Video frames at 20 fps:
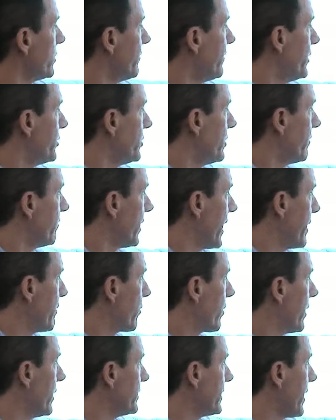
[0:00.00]
division of
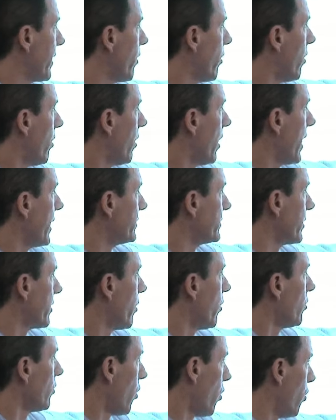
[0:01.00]
labor is at all, is at
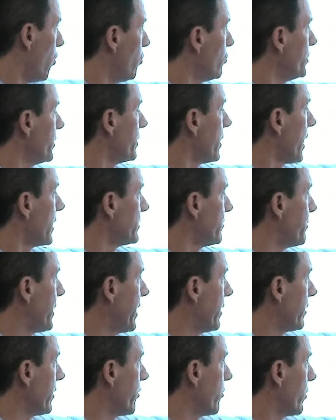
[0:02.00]
all old, and lots of
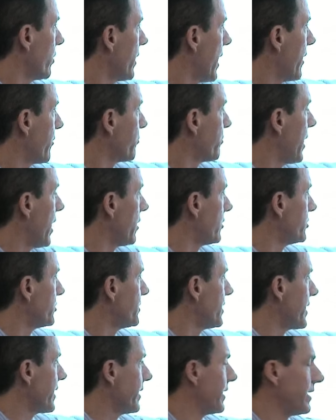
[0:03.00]
paleoanthropologists
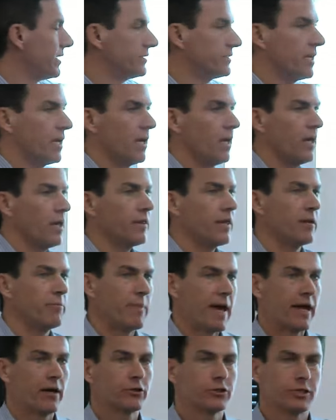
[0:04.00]
think it is,
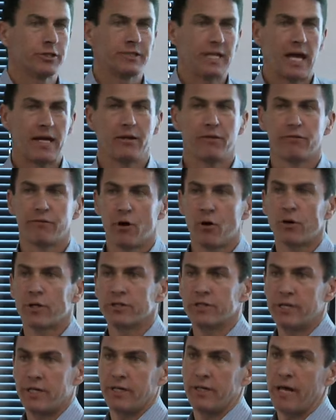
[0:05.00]
then males should tend to
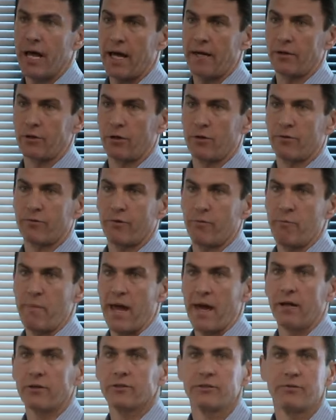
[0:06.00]
focus in and, and learn from
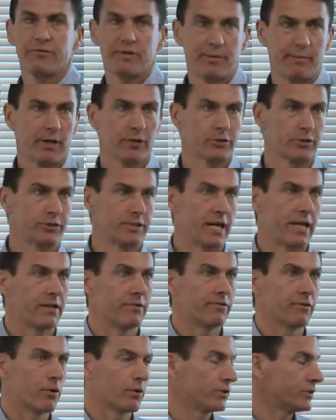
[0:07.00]
males, and females should tend
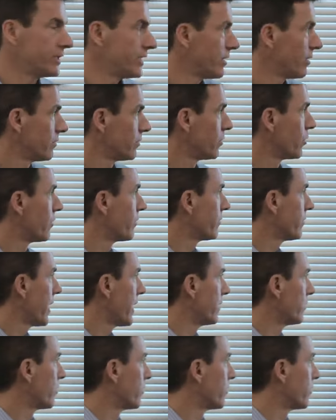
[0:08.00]
to focus in and learn, and